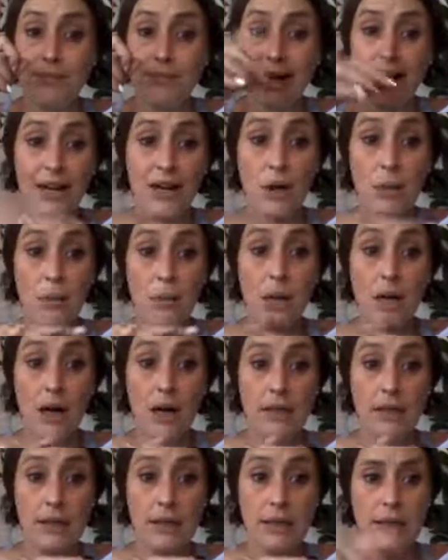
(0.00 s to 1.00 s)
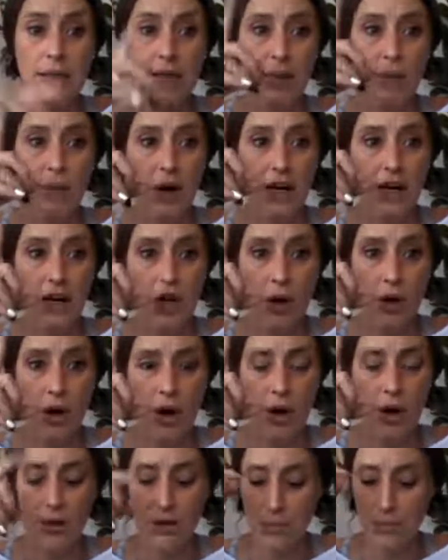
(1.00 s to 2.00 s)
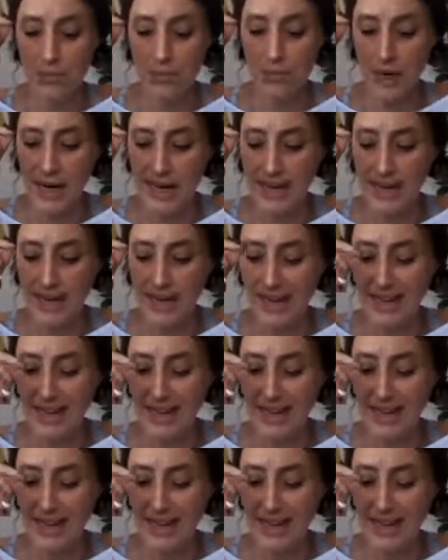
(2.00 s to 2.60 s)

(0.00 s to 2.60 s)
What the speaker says: I don't belong here. I want to go home, right?